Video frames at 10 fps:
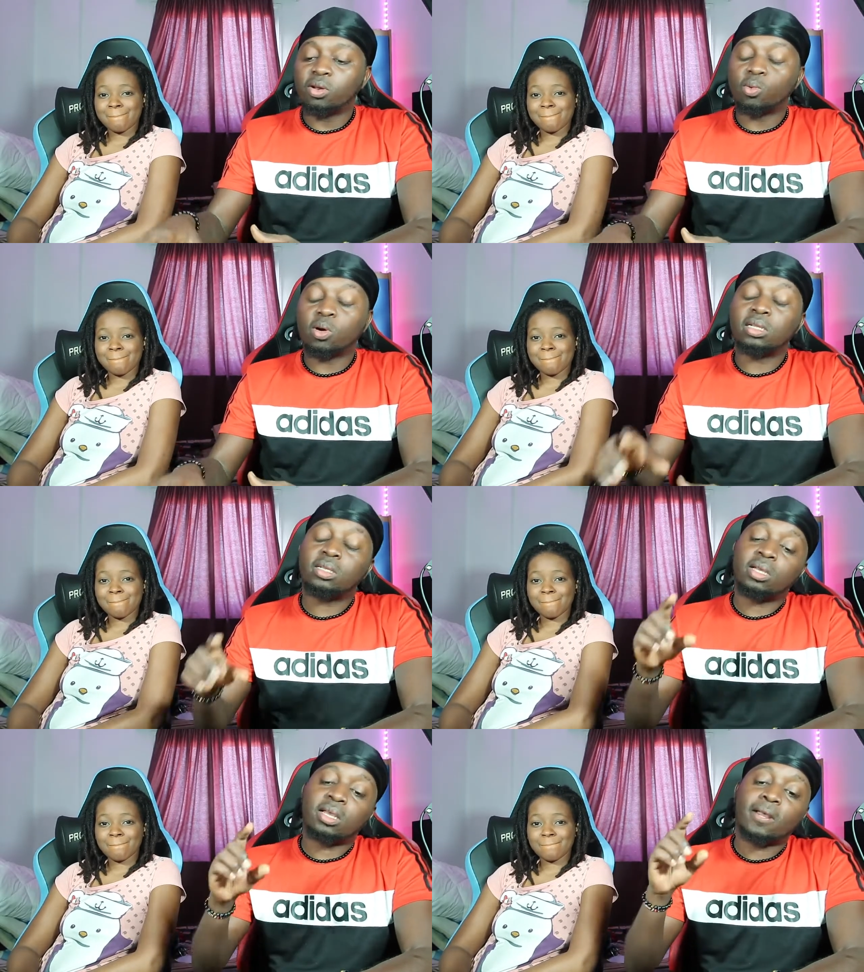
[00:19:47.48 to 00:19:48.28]
Speaker 1: know what,
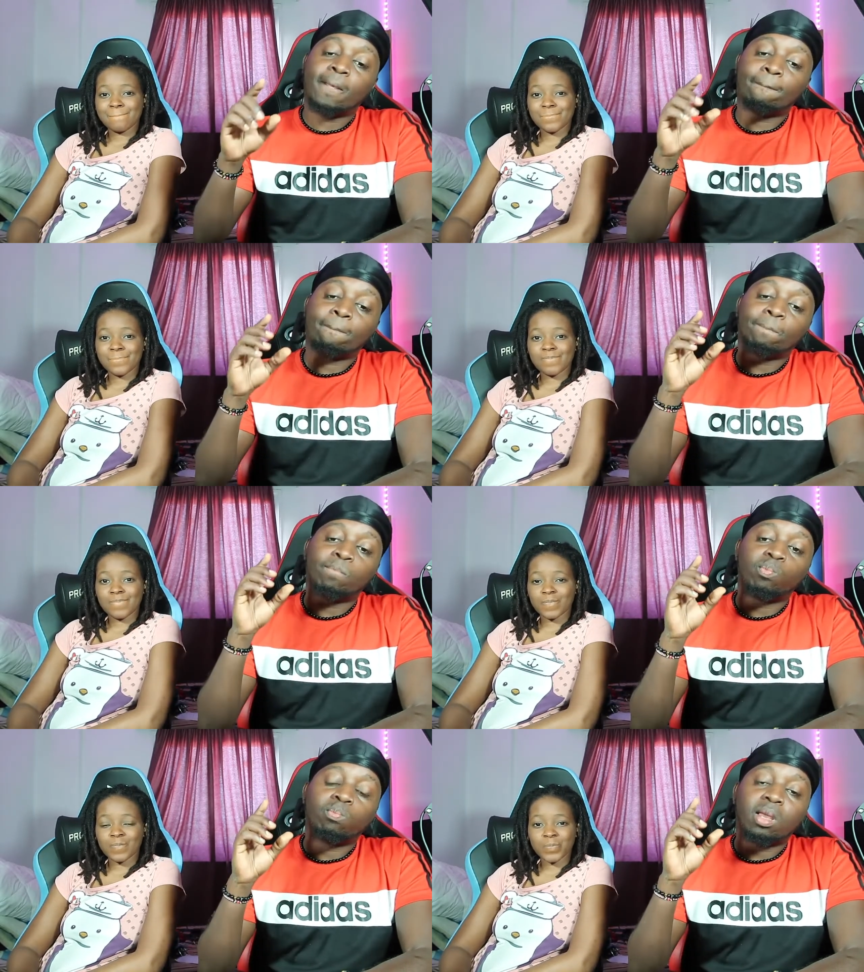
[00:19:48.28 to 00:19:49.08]

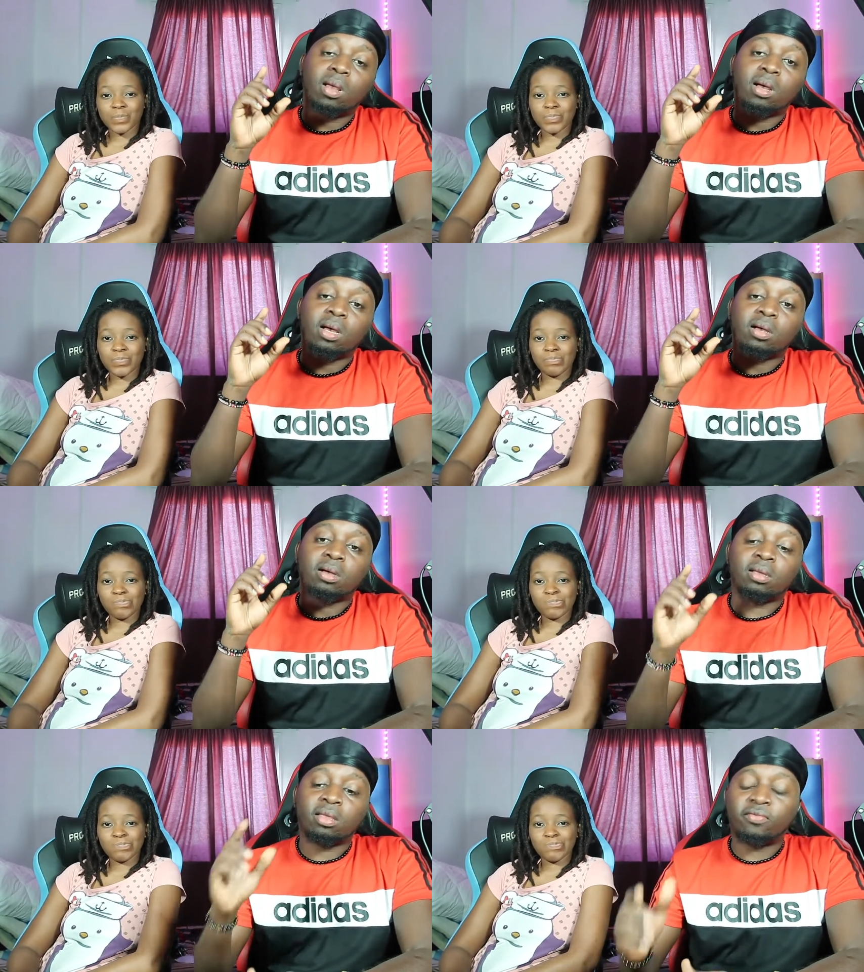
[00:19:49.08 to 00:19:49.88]

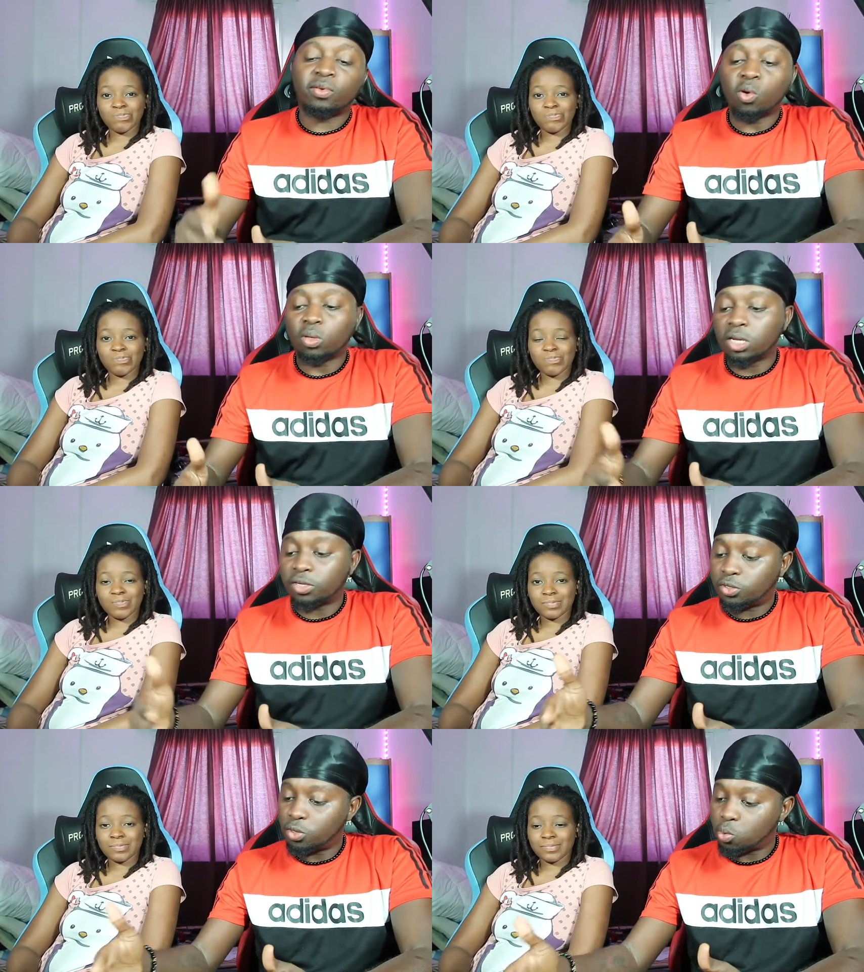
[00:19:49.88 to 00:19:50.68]
uh if you know
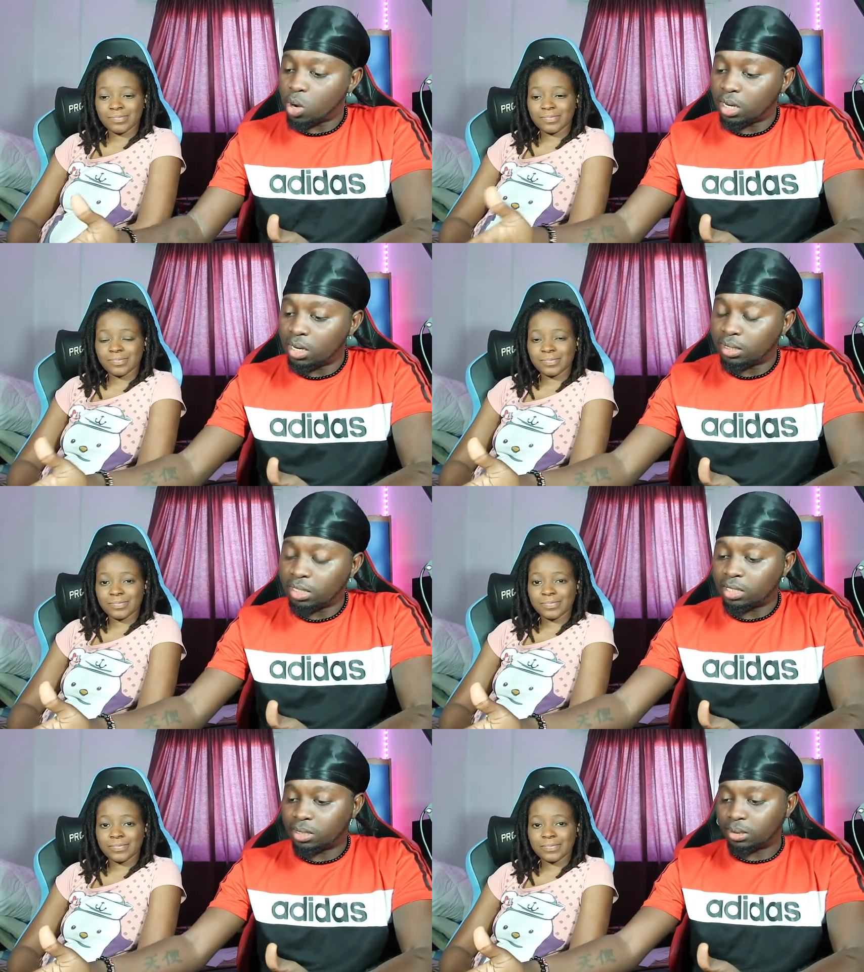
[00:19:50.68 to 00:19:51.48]
that you're working at
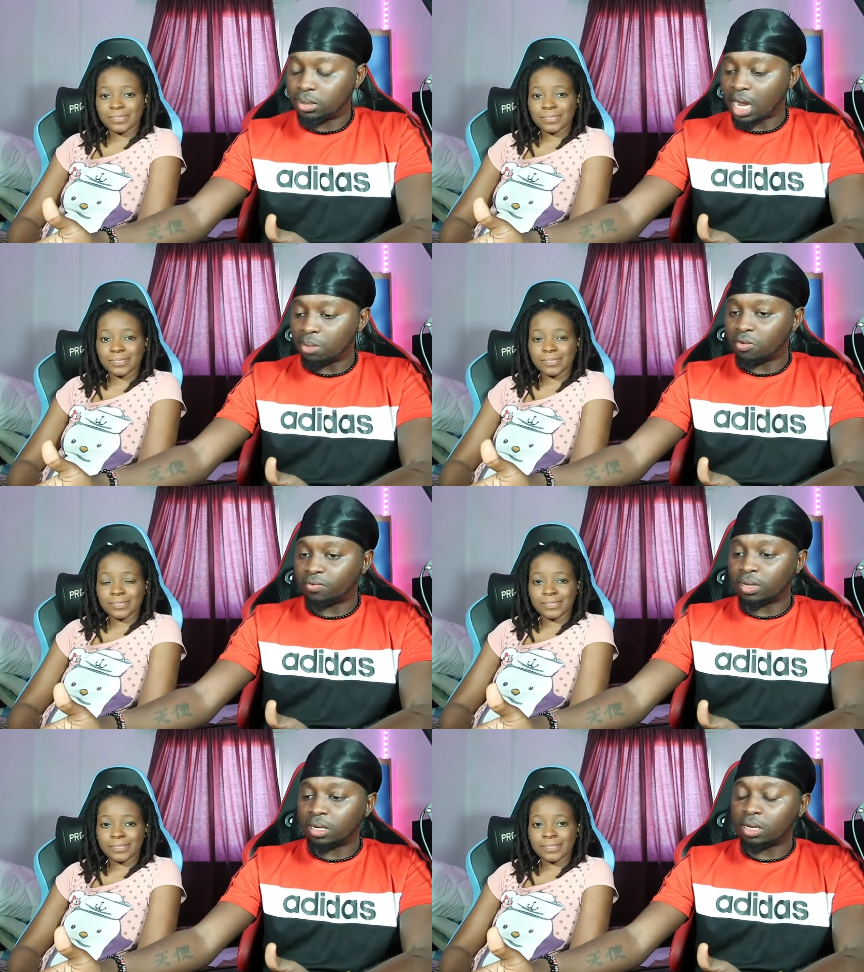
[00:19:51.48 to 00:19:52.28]
this time
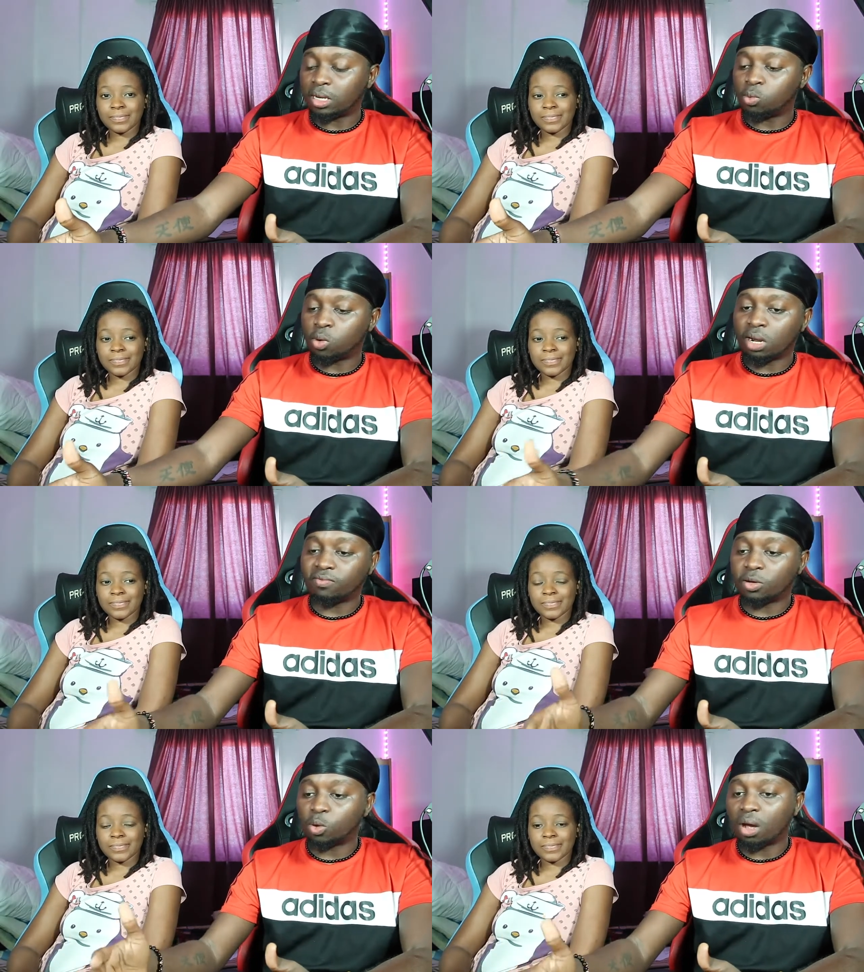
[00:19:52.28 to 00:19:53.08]
of the
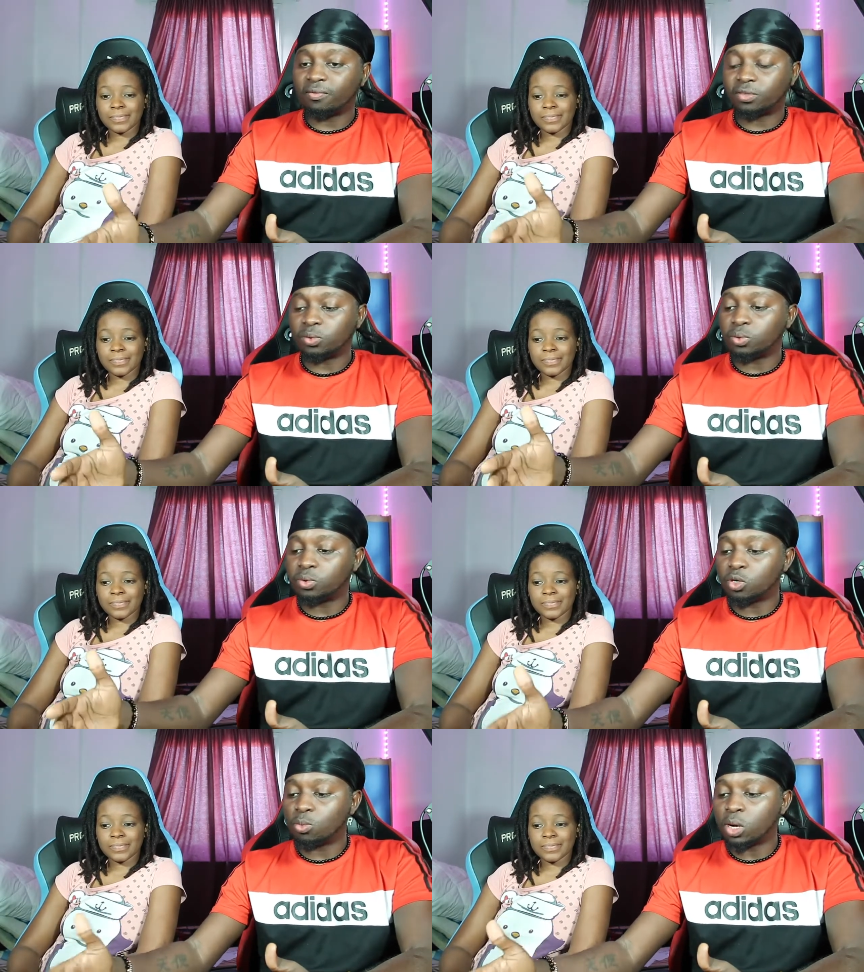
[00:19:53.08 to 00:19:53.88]
whatever, you have to
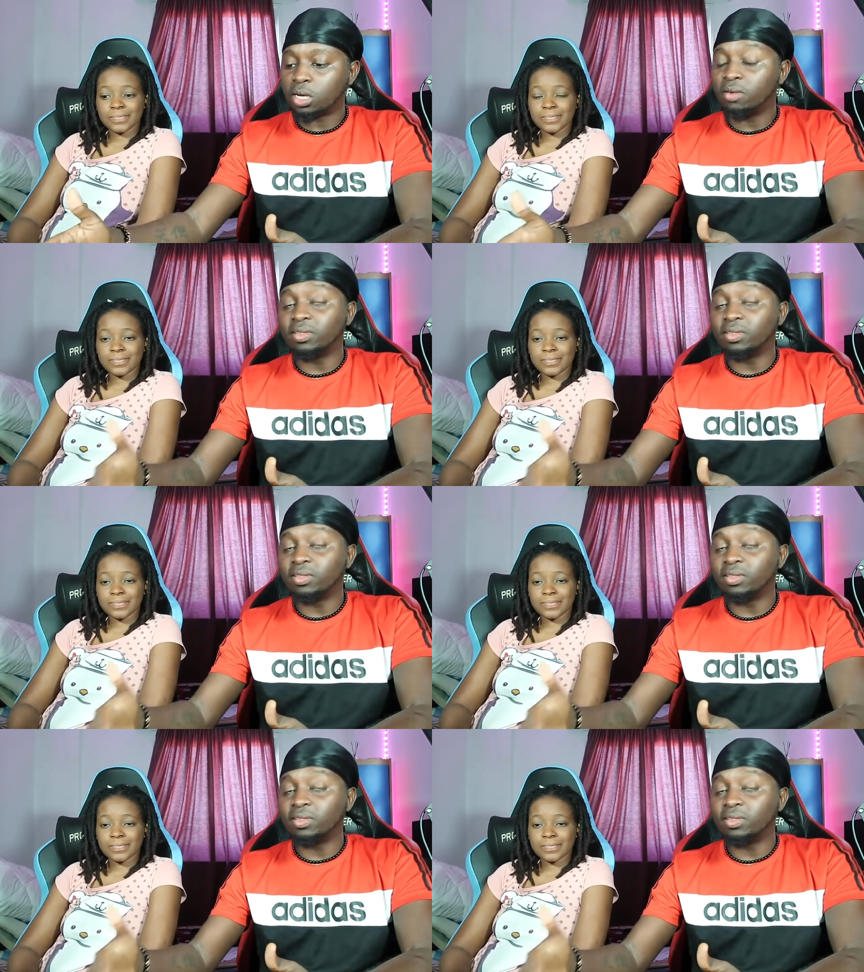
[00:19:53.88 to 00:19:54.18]
stop working.